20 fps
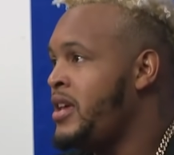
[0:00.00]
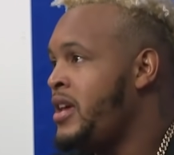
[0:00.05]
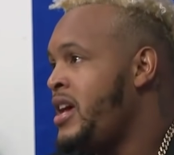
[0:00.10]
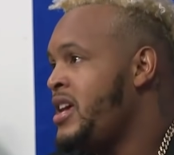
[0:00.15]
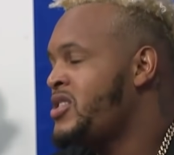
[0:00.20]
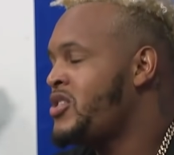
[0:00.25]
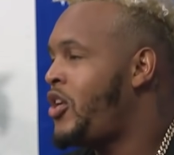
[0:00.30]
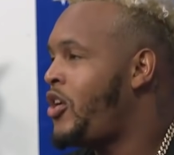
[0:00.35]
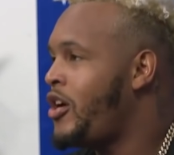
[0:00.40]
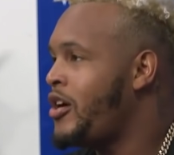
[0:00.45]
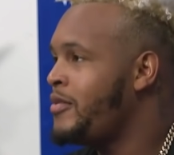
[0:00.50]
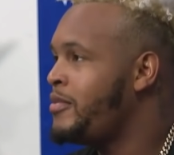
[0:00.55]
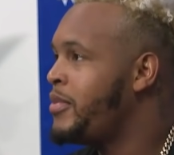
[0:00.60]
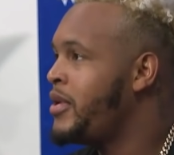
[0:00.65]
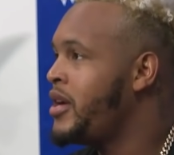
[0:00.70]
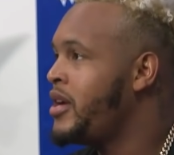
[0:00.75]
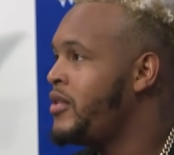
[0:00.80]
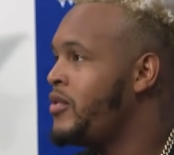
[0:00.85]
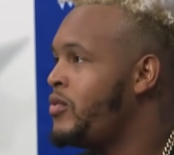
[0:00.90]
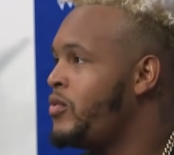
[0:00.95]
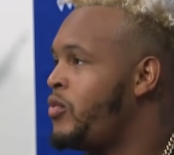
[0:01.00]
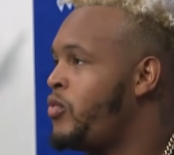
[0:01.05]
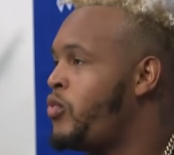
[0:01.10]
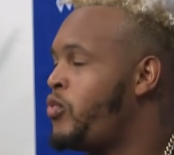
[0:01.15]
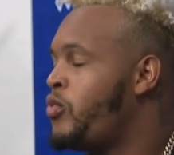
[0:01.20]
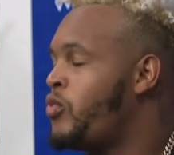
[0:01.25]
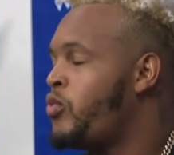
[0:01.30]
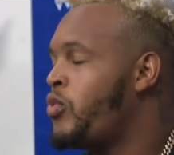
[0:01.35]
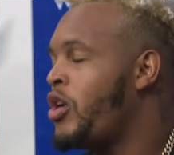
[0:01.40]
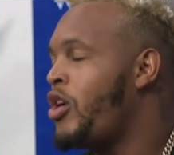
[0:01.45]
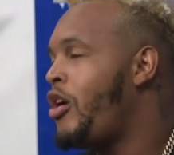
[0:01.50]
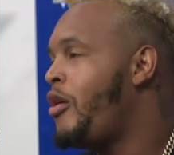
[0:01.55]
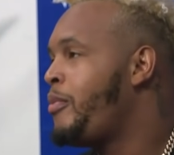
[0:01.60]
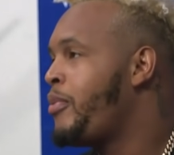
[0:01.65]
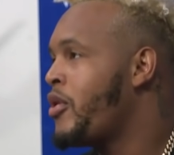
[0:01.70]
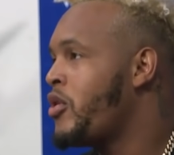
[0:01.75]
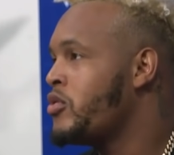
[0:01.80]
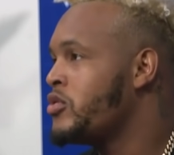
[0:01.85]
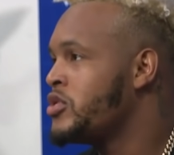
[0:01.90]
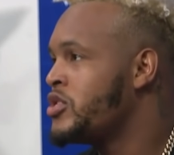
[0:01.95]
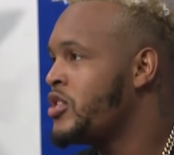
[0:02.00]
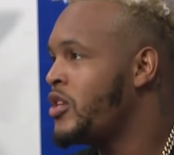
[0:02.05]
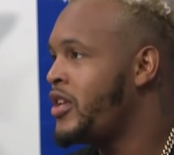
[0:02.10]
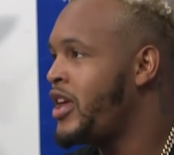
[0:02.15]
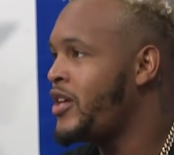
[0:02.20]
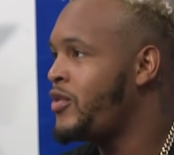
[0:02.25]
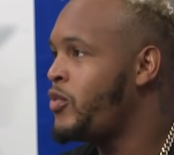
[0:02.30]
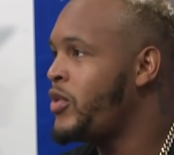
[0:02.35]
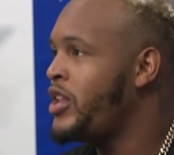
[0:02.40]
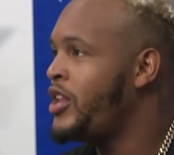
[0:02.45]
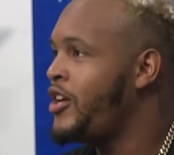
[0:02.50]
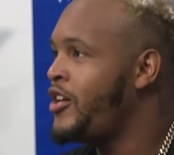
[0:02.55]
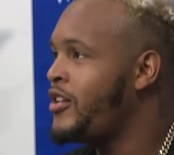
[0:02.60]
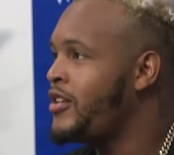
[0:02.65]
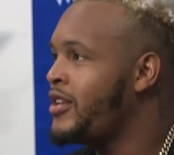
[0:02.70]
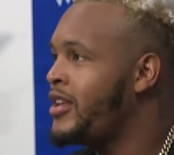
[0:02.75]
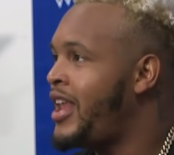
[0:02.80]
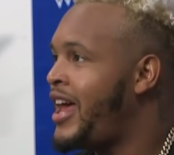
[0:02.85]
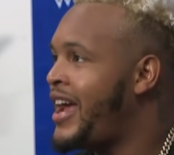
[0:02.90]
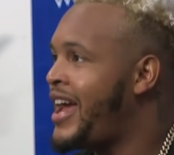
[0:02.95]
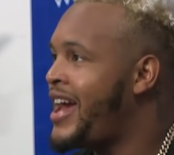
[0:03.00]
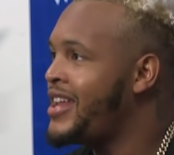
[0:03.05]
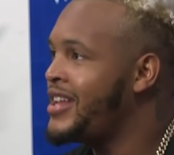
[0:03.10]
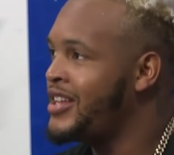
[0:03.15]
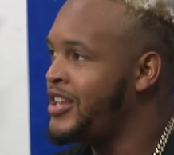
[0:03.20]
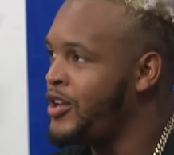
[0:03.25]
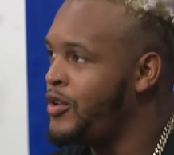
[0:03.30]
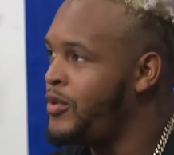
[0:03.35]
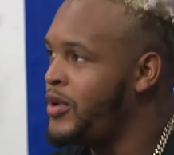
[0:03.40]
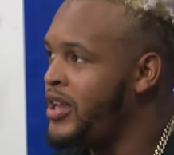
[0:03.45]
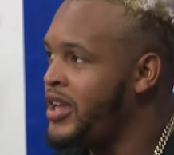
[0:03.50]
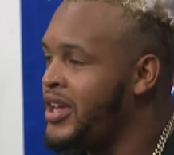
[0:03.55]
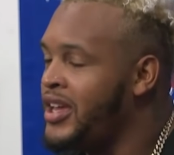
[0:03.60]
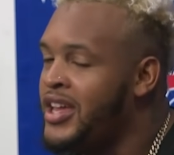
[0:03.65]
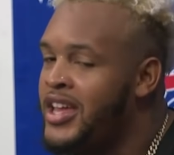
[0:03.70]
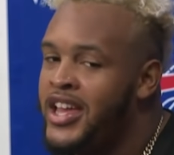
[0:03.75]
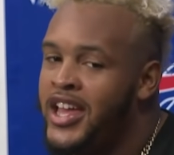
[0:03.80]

it's hard, but we're all pros, so like, we learn like how to deal with it,